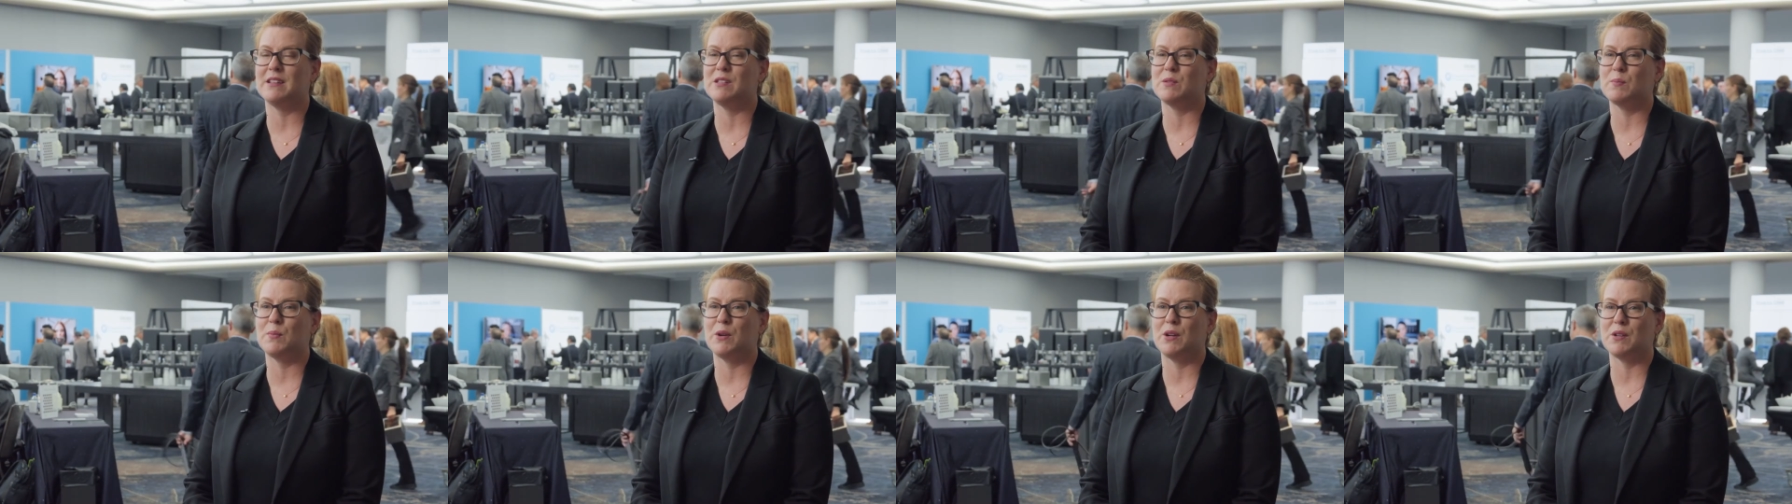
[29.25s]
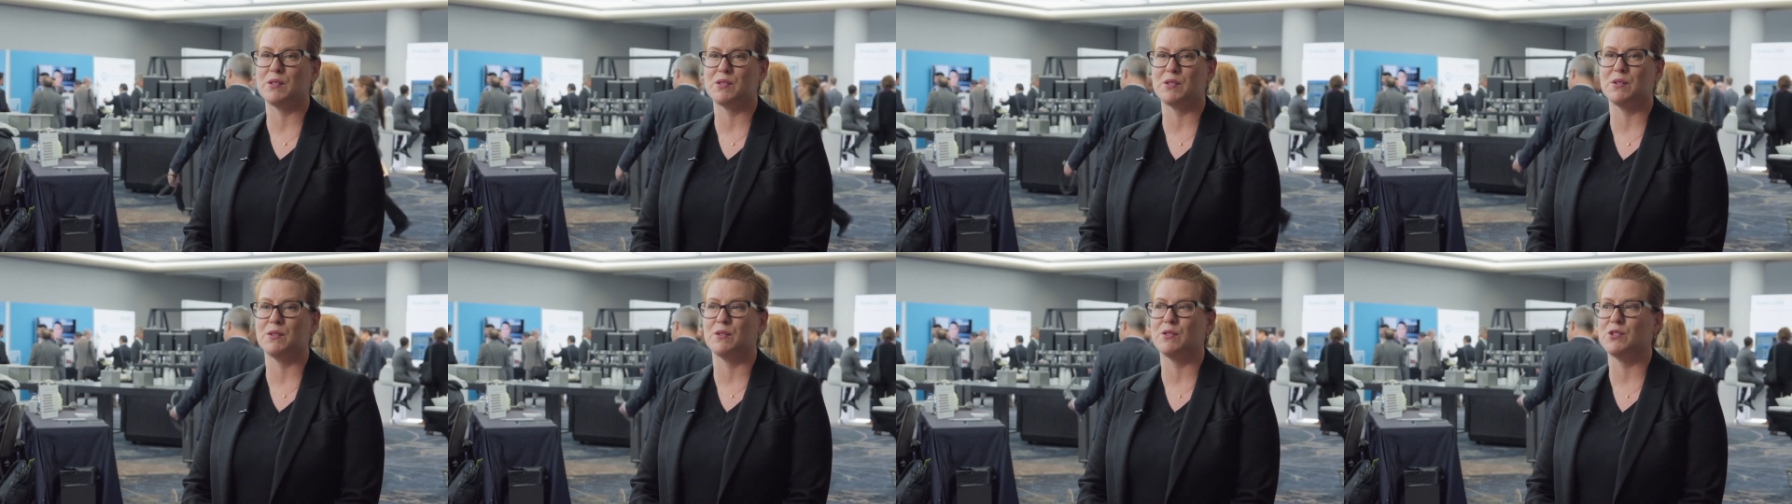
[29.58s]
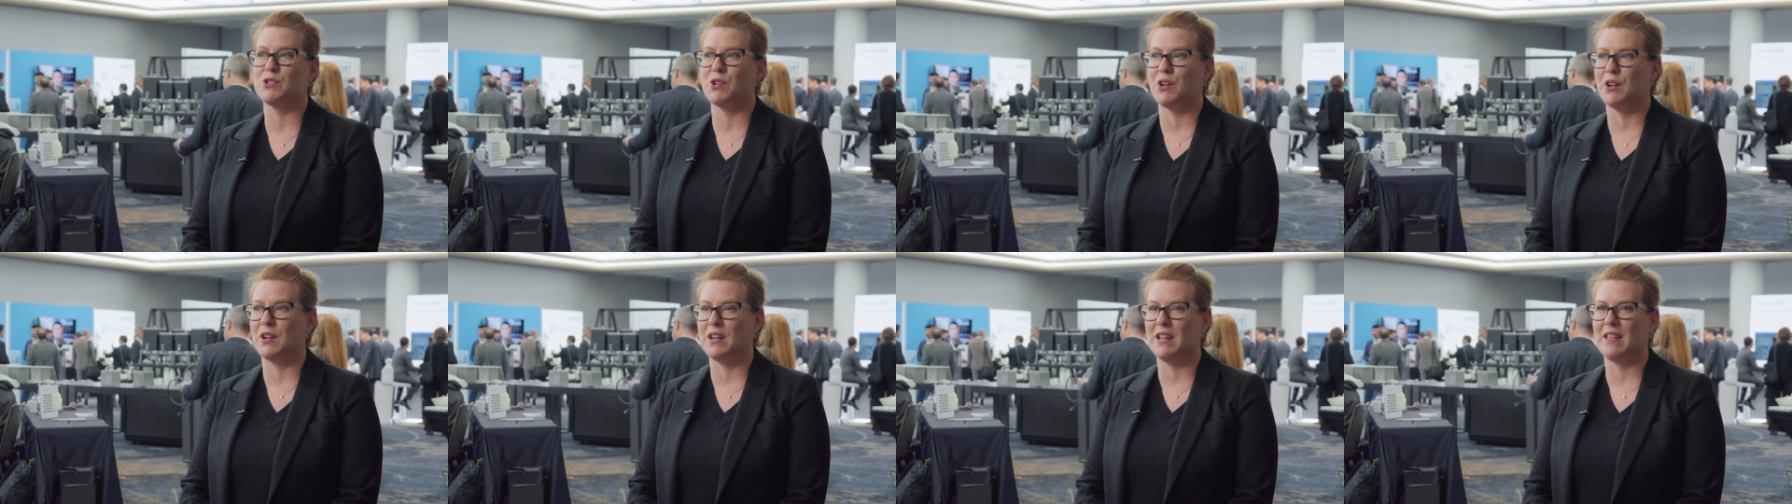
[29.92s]
his personal
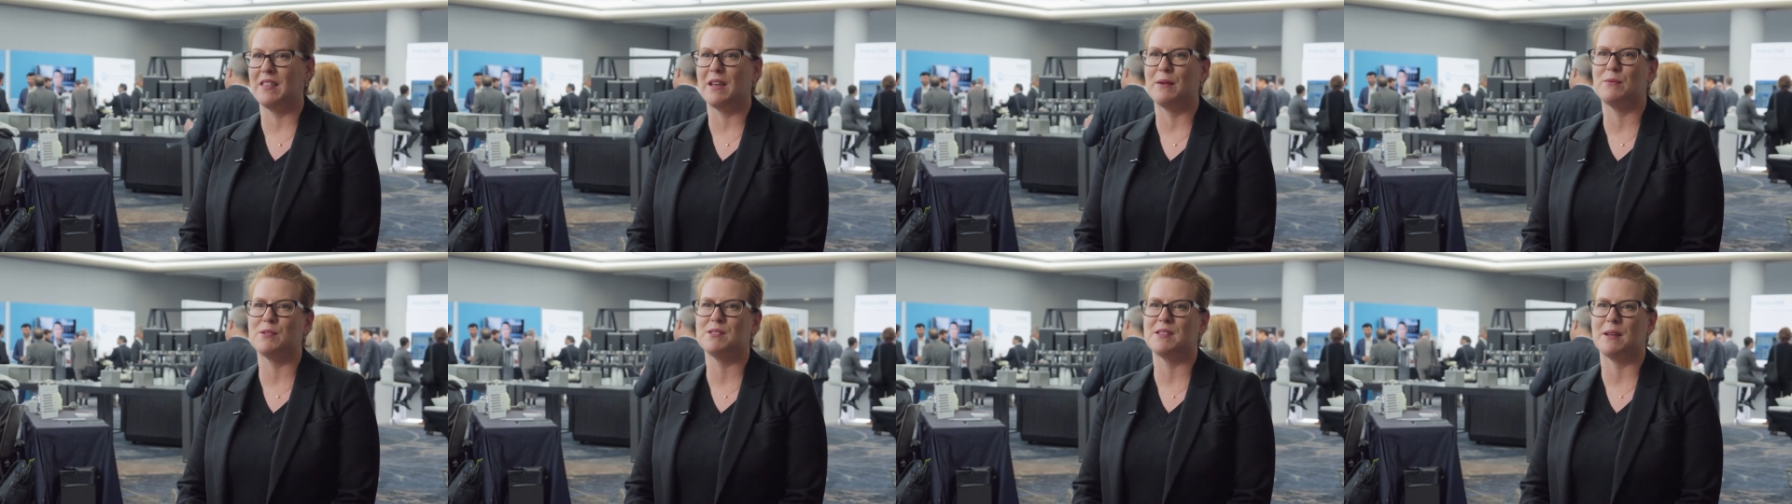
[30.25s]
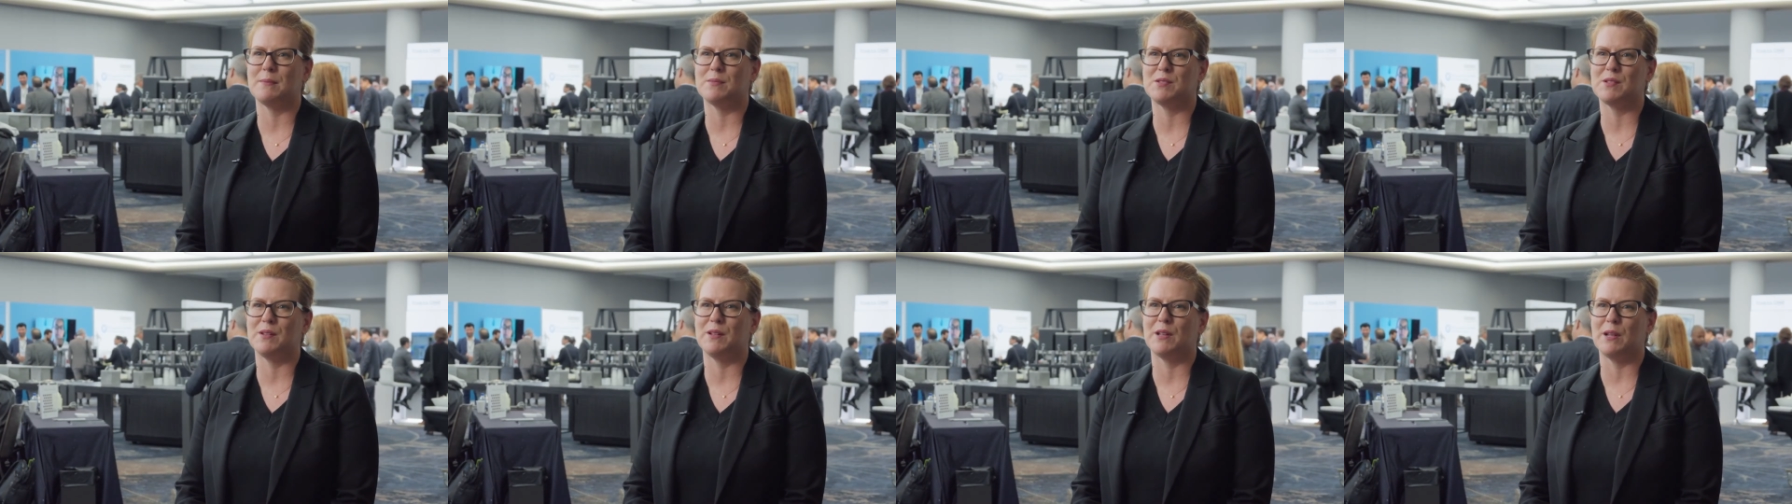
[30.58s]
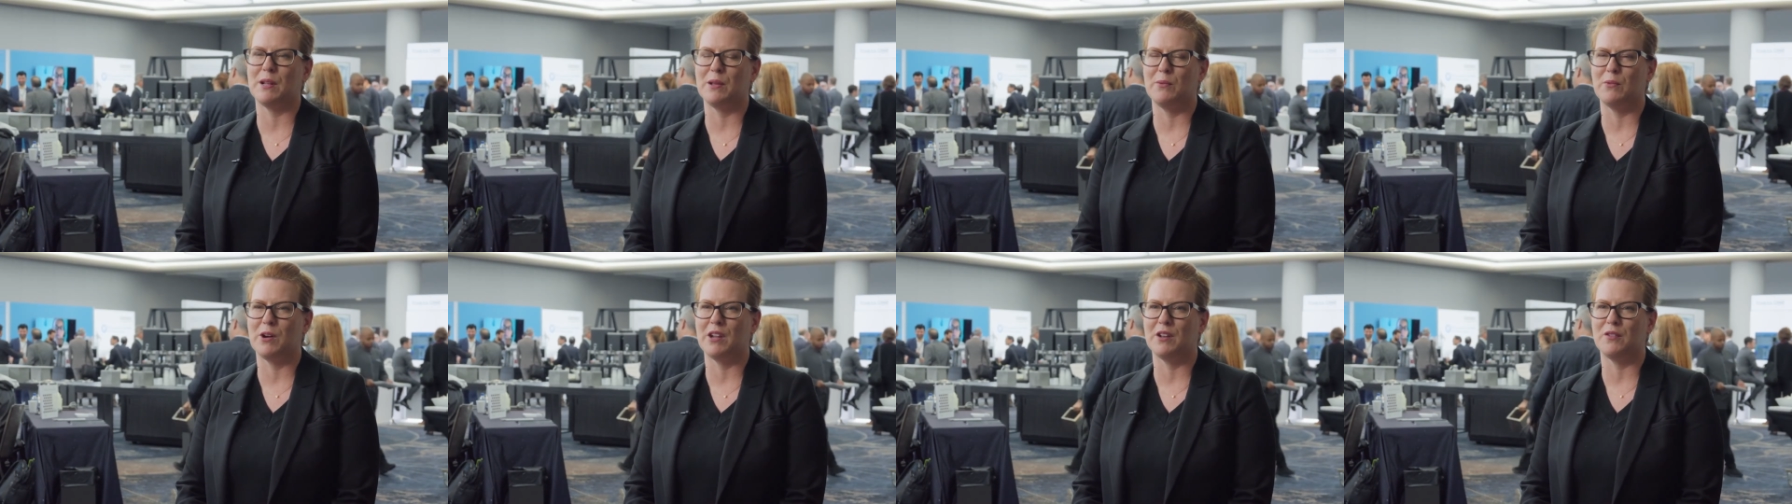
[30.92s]
journey. That was
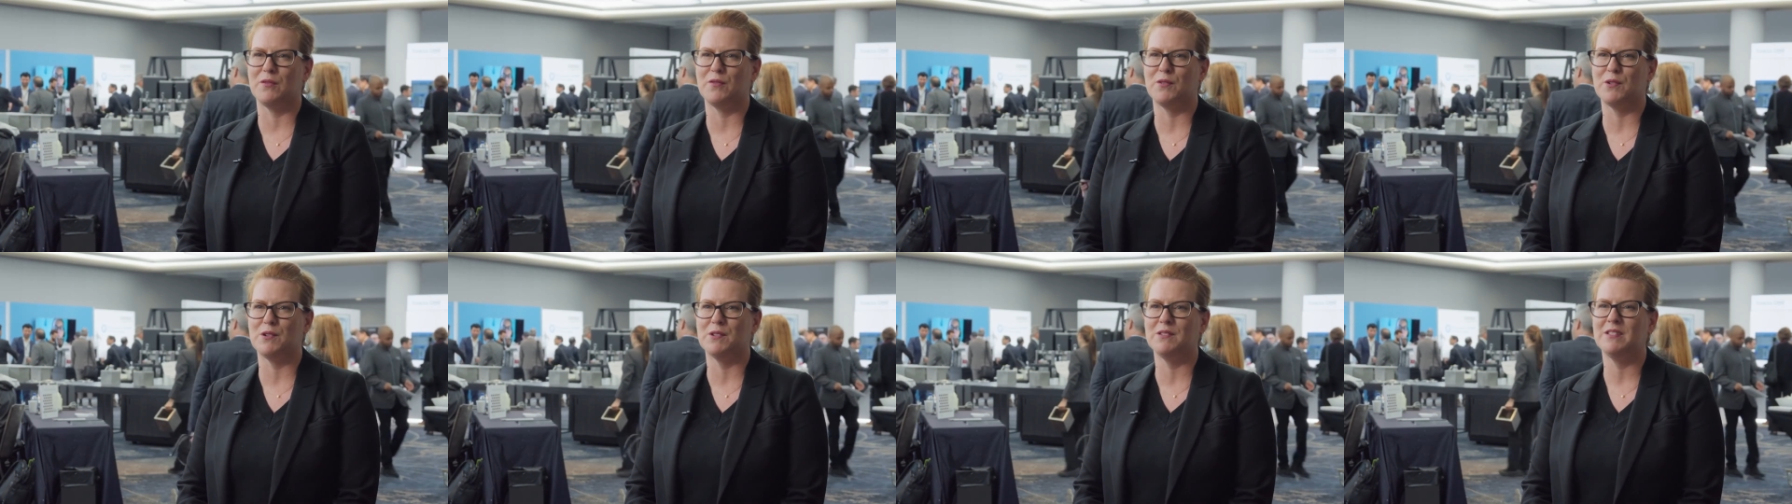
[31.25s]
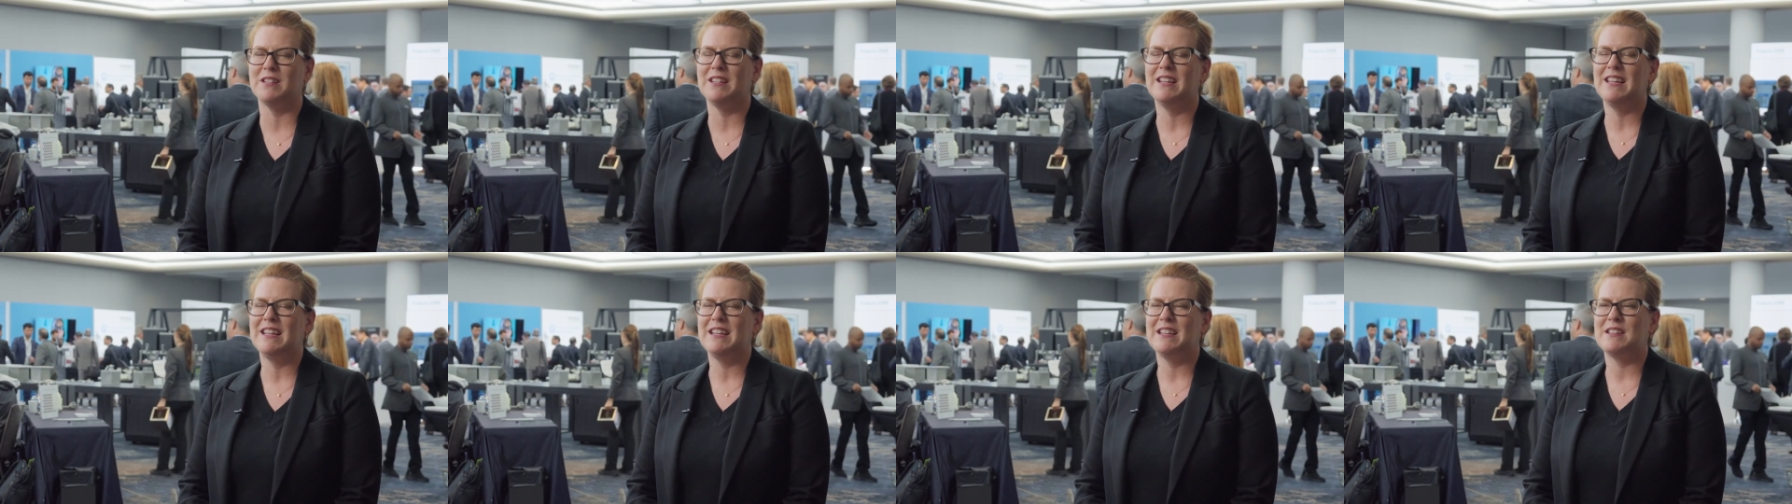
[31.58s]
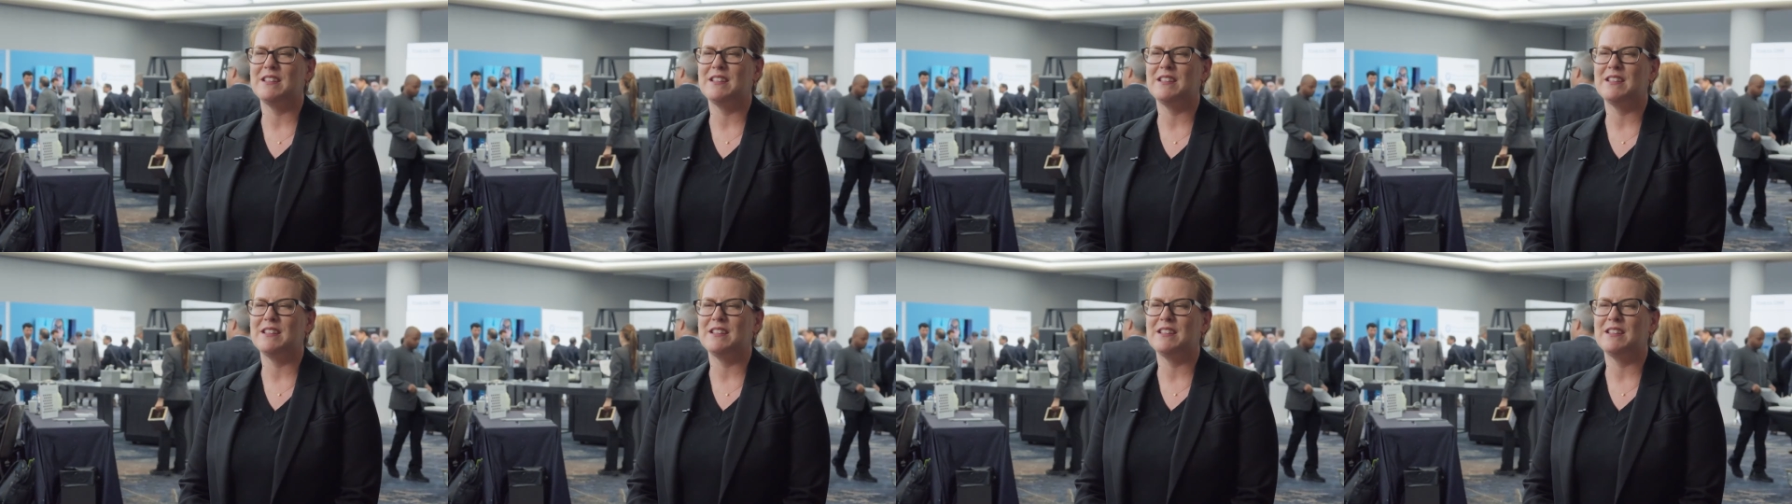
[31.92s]
absolutely wonderful.